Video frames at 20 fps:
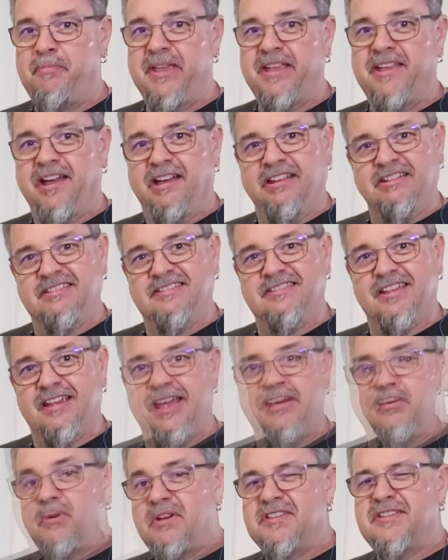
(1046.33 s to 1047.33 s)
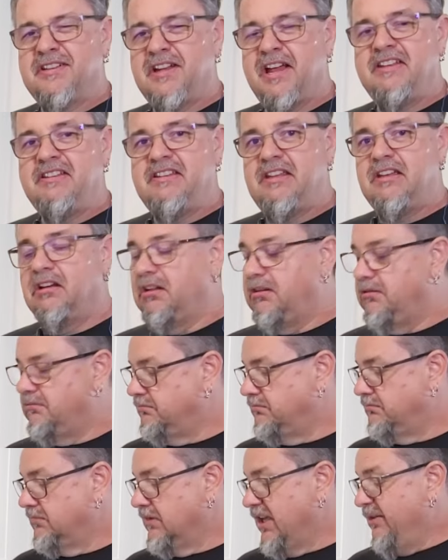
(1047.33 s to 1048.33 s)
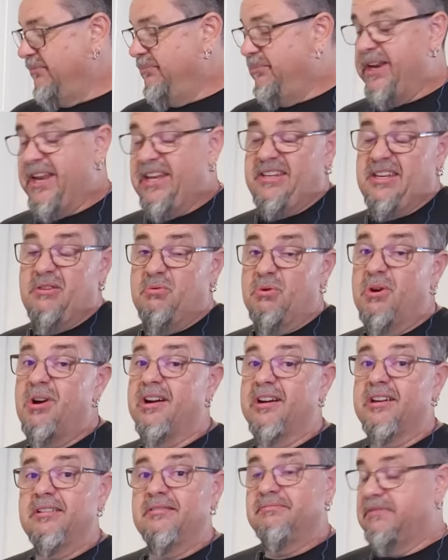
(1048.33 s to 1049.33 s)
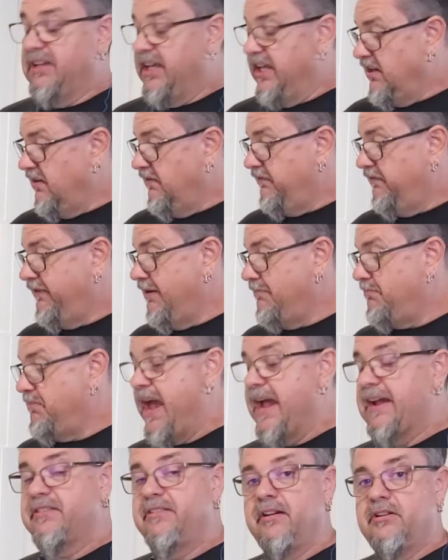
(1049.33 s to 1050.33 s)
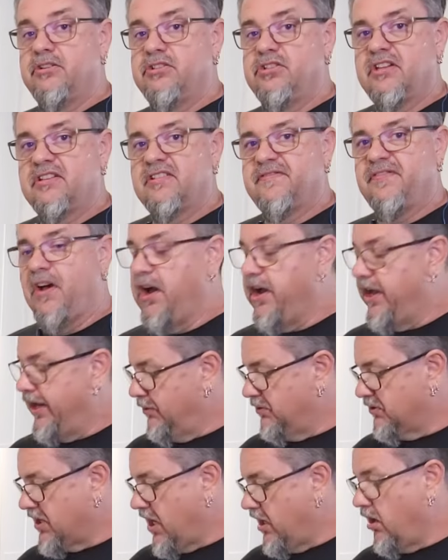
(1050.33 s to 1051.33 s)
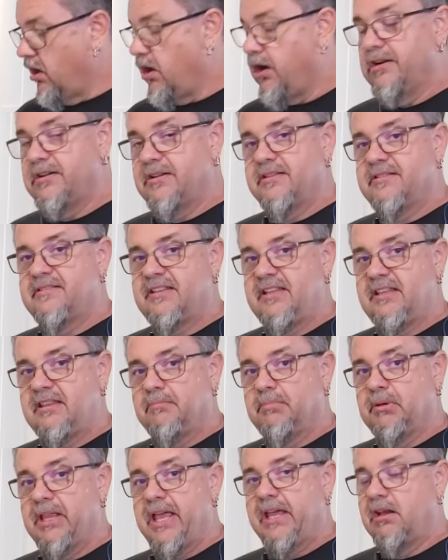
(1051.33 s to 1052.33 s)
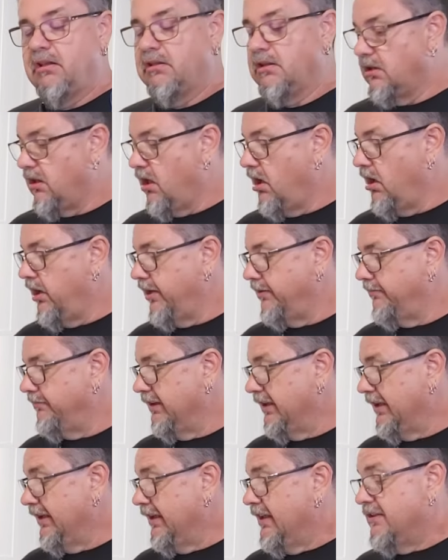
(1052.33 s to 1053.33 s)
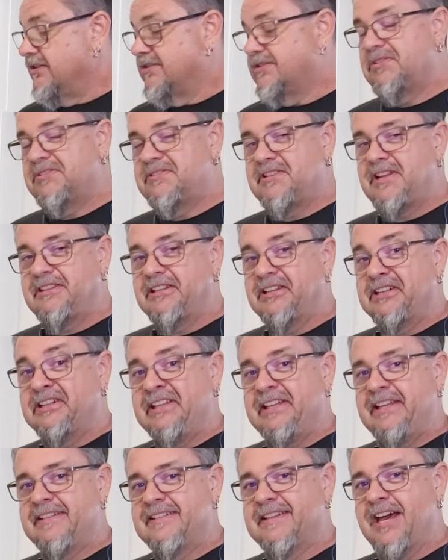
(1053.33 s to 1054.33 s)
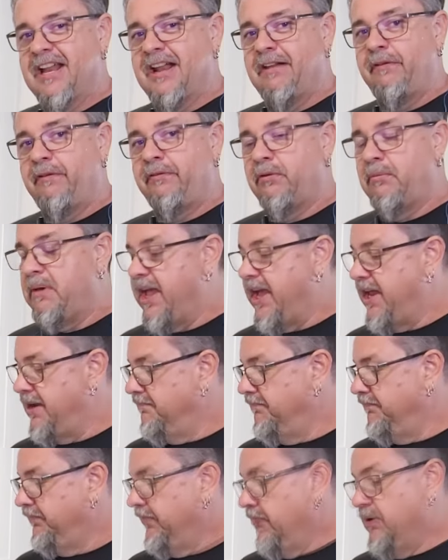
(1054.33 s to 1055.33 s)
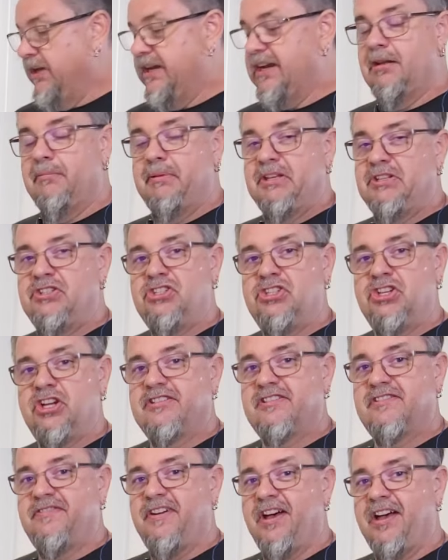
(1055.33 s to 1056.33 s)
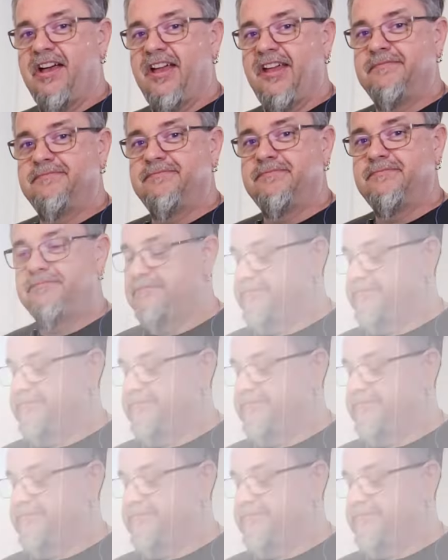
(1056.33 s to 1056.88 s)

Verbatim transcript: the big guns. It wasn't ideal, but it did work. It did fit back there just fine. It was kind of hard to see the blade on the line. So it's not the cleanest cut I've ever made, but it'll be just fine.